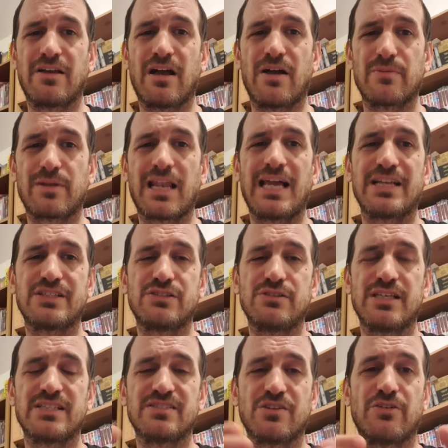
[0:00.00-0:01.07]
I'm glad
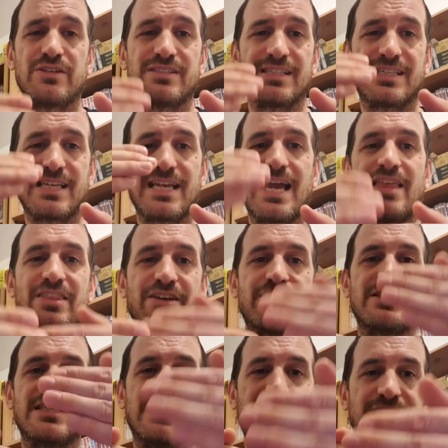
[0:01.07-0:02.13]
they started to get the
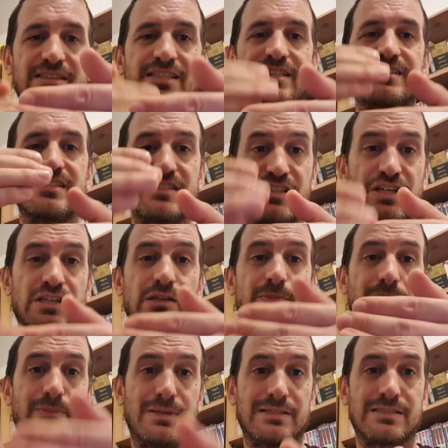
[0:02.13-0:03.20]
idea that this is going to
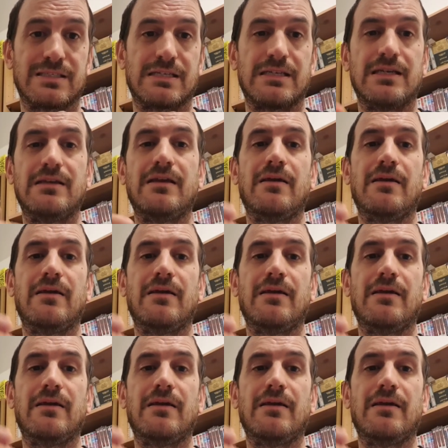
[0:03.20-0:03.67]
be busy,